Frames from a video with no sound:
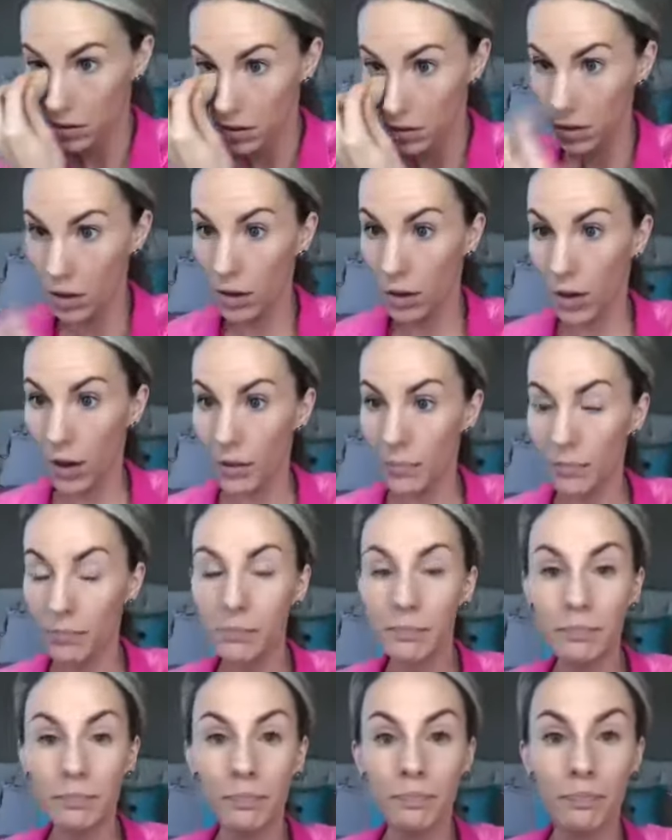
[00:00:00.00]
Okay.
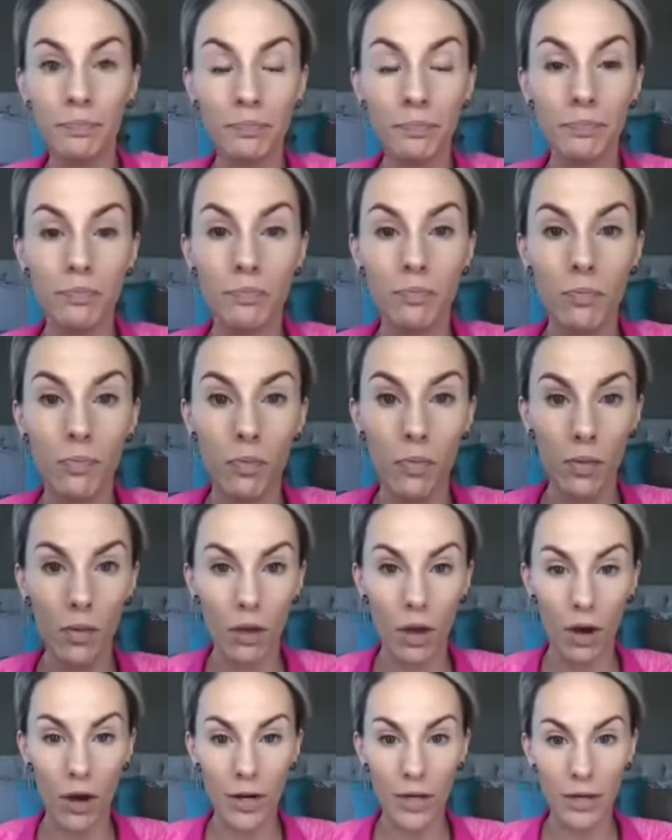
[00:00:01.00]
All
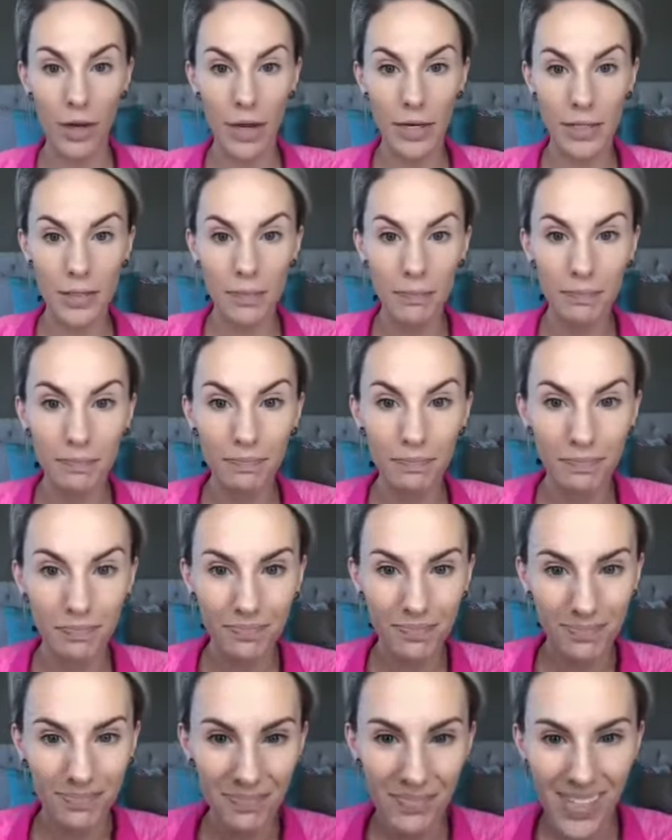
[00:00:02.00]
right, you guys.
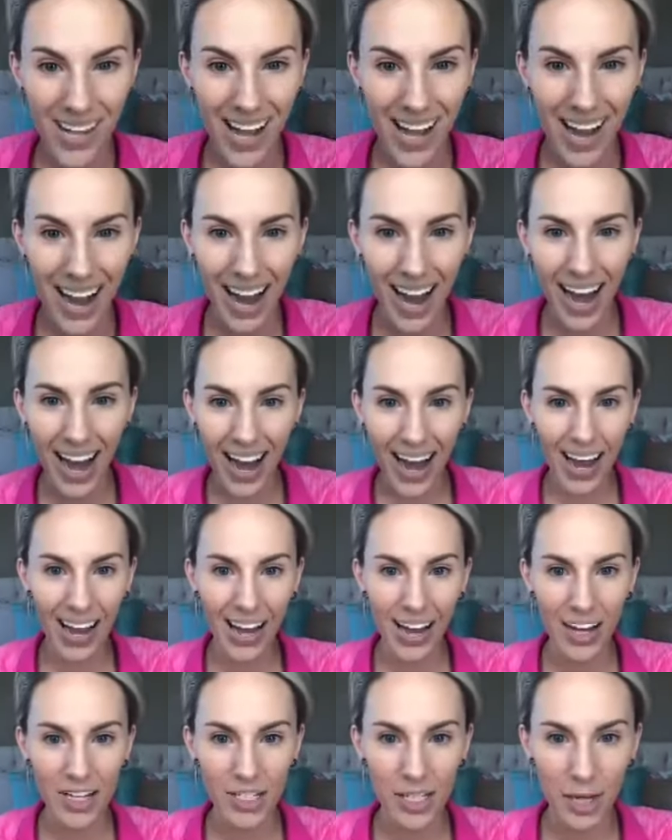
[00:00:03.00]

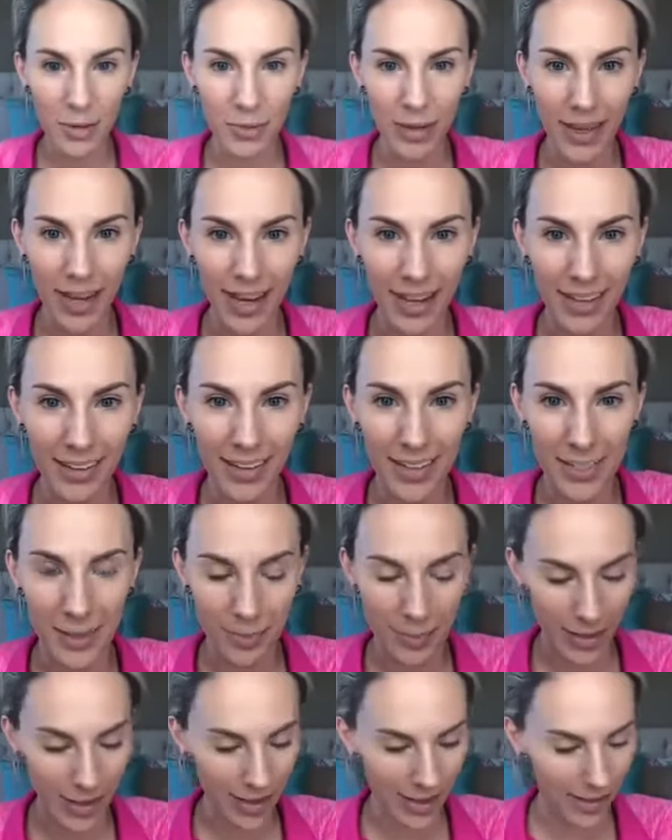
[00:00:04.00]
Hi Jamie, hi
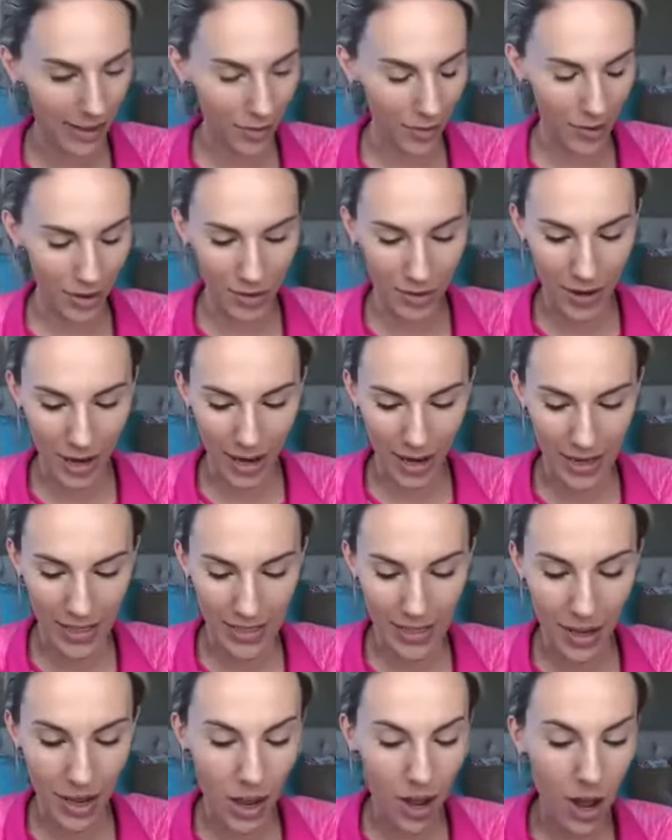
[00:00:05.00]
Elizabeth, how are you
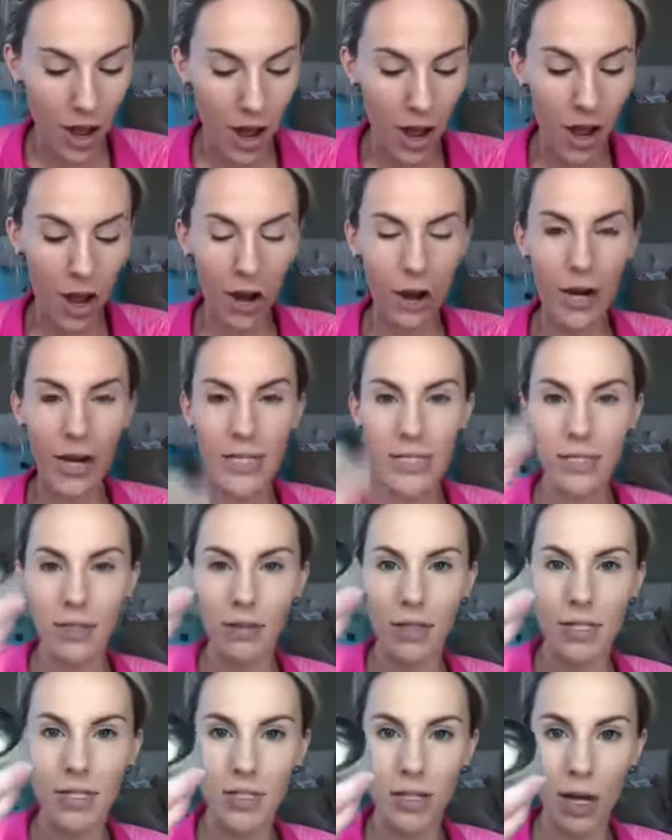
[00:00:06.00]
guys? All right, so
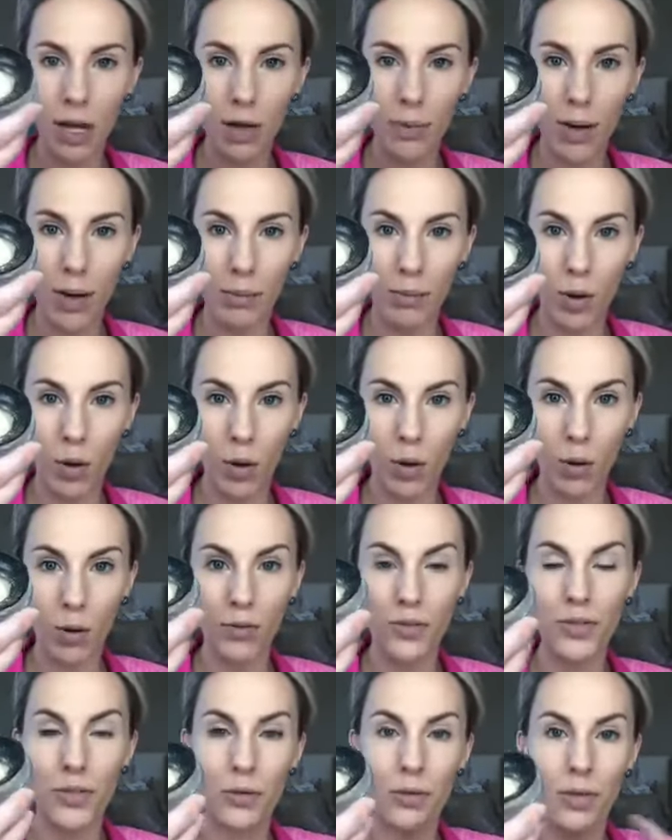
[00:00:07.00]
let's talk about Behold.
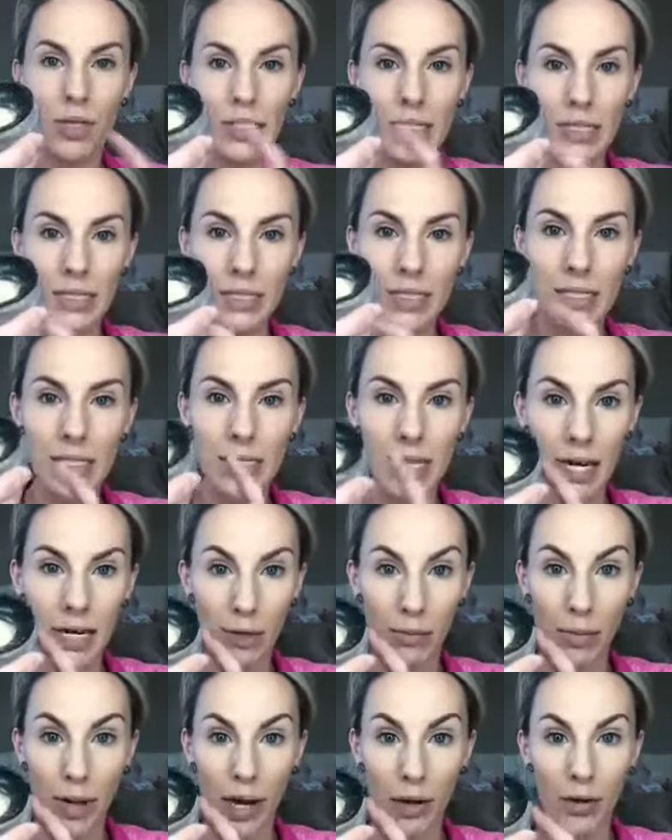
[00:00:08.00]
So this is a
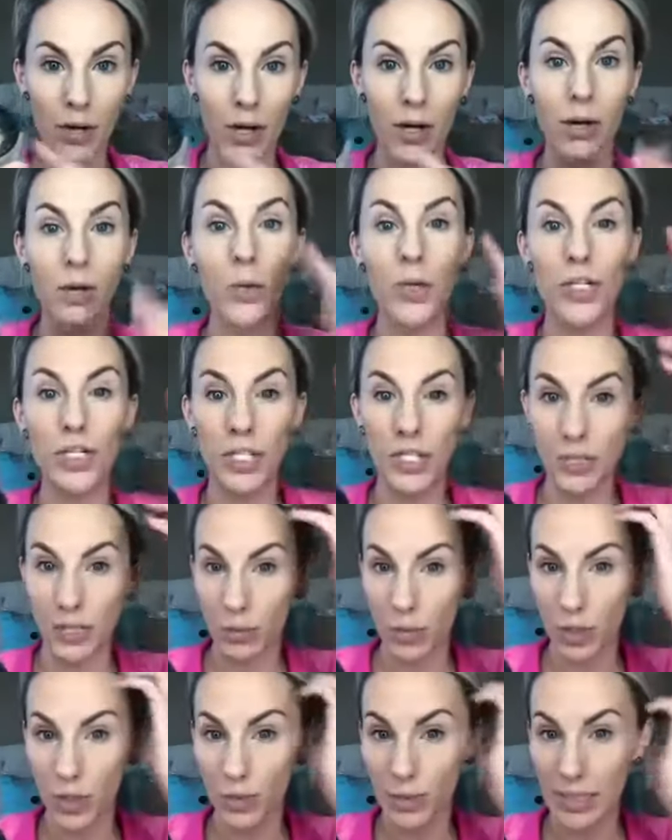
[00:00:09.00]
setting powder,
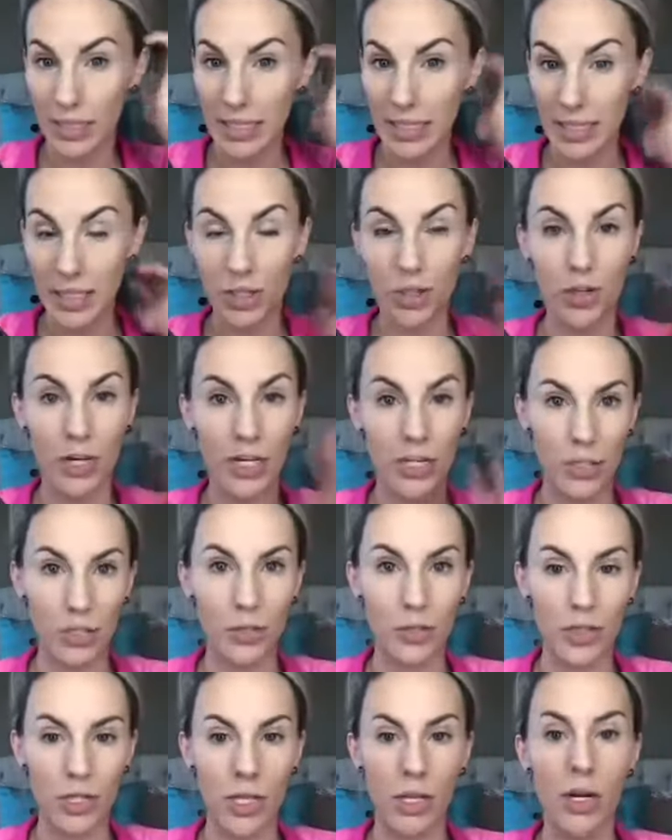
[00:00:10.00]
which means it's
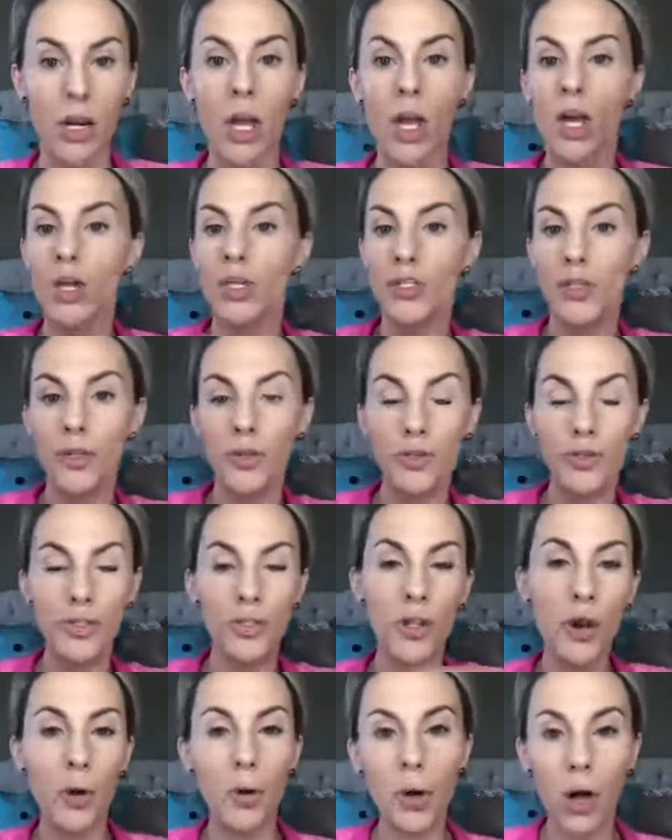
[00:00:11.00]
translucent. So there's
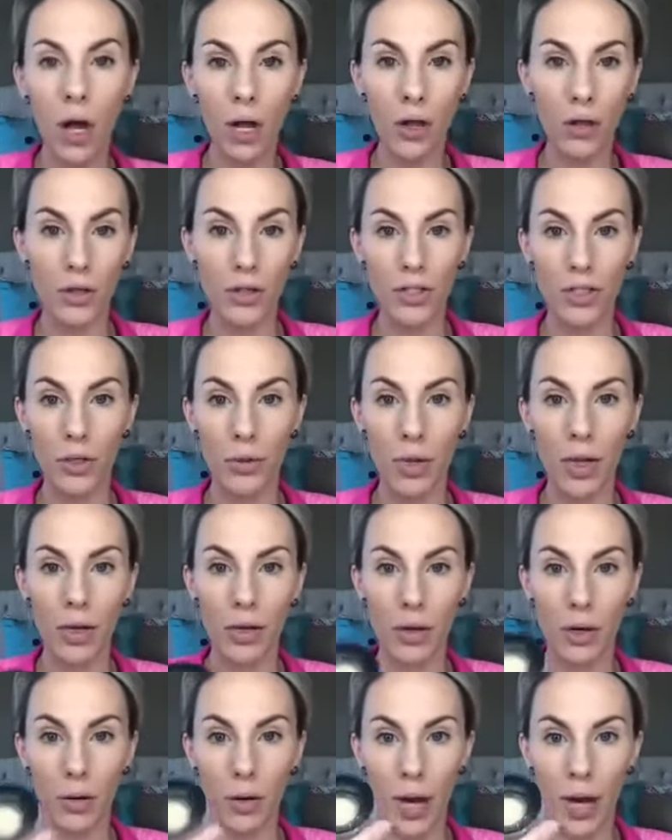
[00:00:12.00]
no color to it,
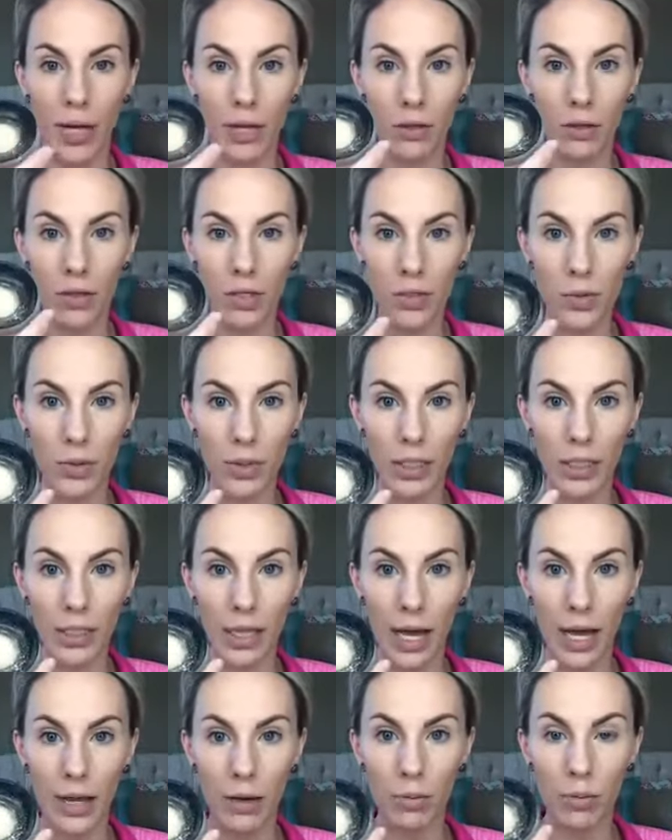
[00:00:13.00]
okay? It looks really
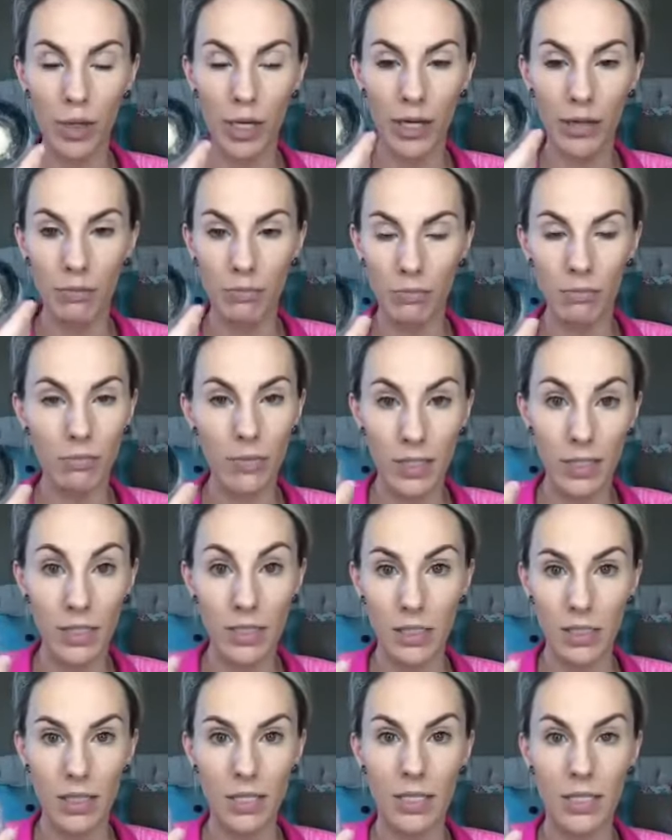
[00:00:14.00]
light, but that's
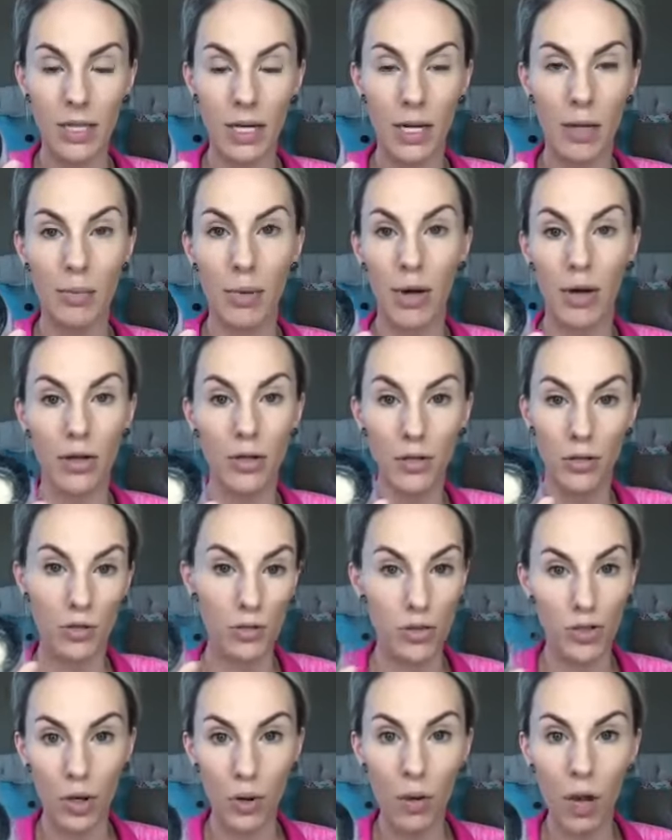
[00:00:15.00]
because it's a setting powder. So there's
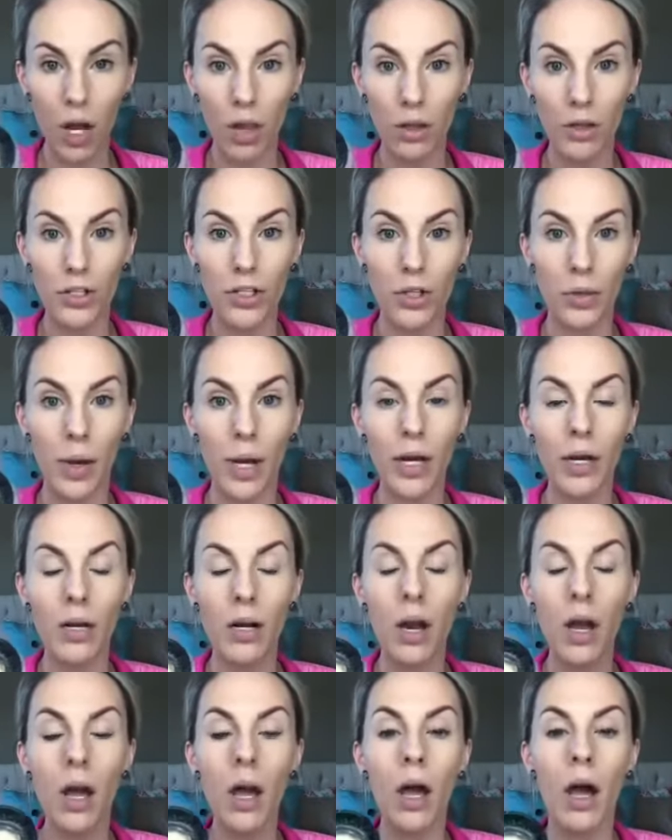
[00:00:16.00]
no color to it.
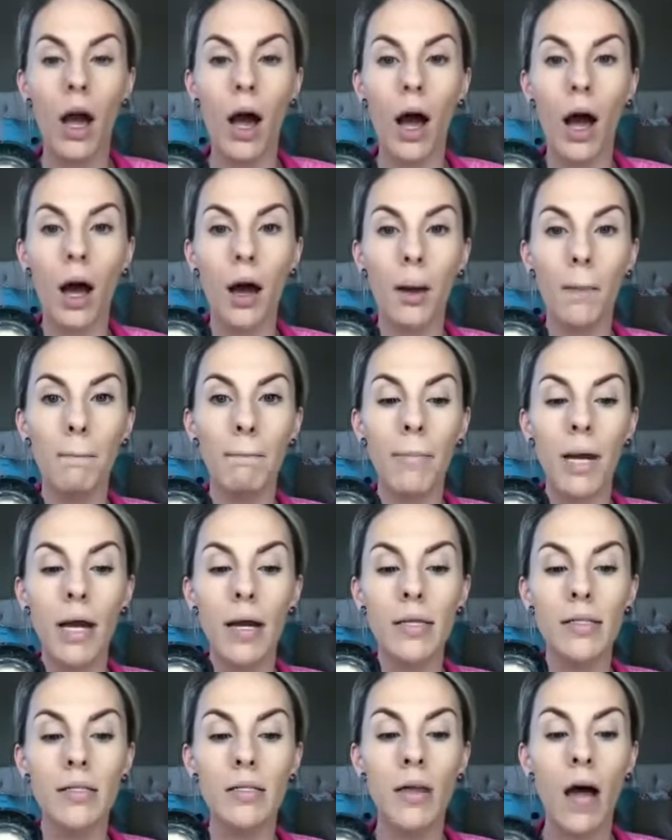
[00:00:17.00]

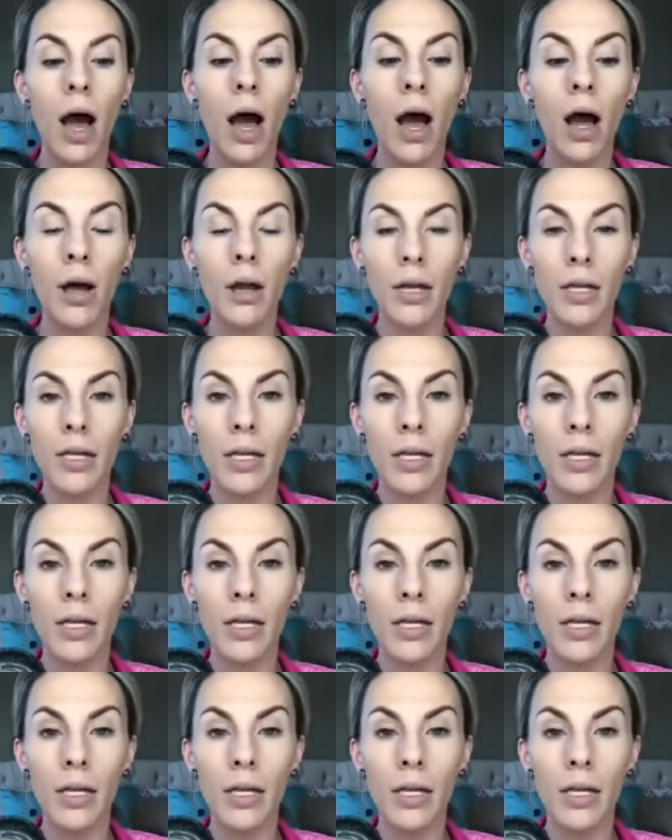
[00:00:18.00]
It's not gonna